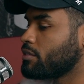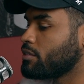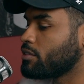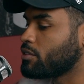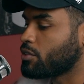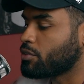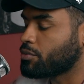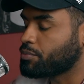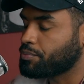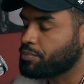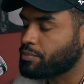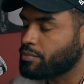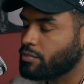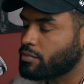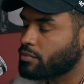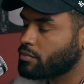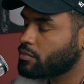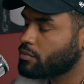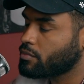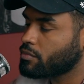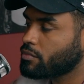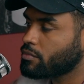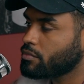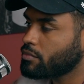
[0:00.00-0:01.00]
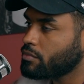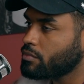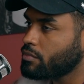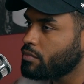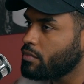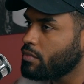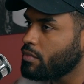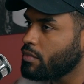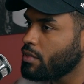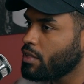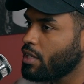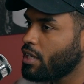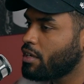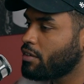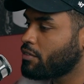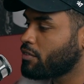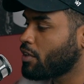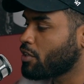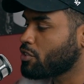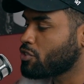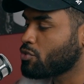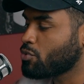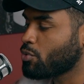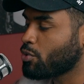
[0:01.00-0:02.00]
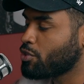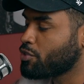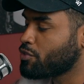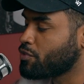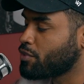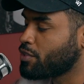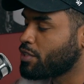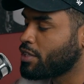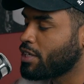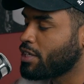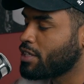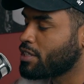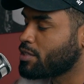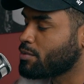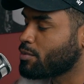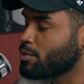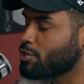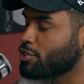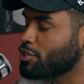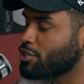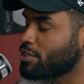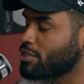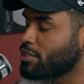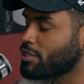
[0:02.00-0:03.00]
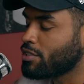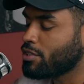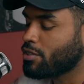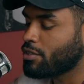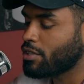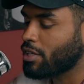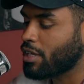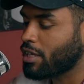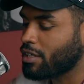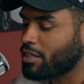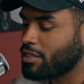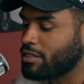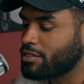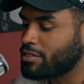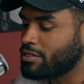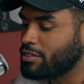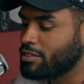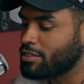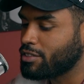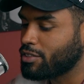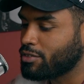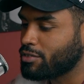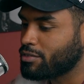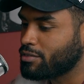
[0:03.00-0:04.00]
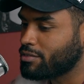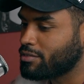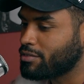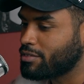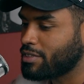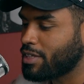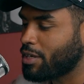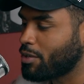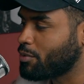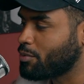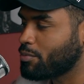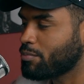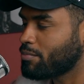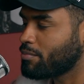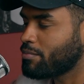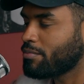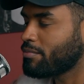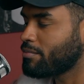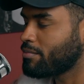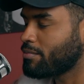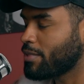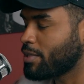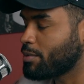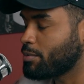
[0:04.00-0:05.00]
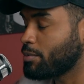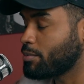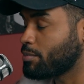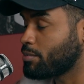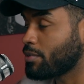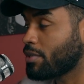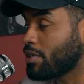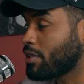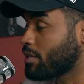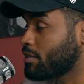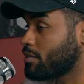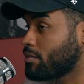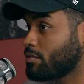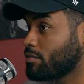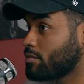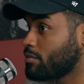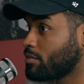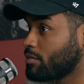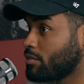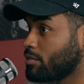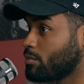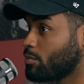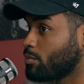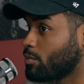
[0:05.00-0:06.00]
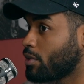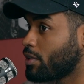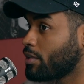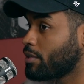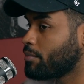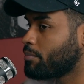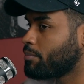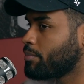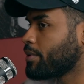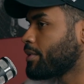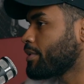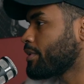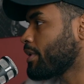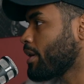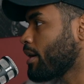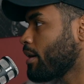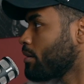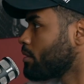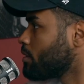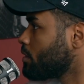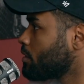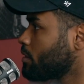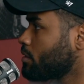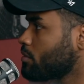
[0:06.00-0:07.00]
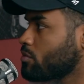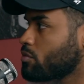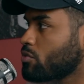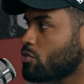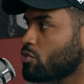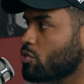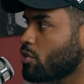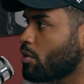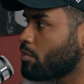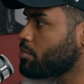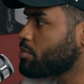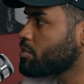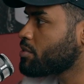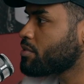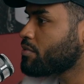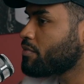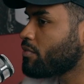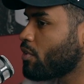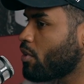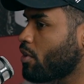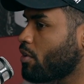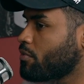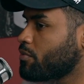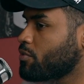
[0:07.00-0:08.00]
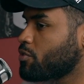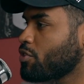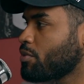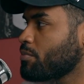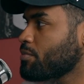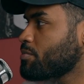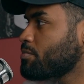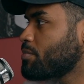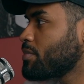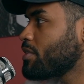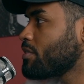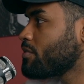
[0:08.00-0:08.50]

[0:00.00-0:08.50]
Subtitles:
And, you know, I've got stories for days about shit, you know, that can, you know, that would make people like, what? But yeah, Trump was involved.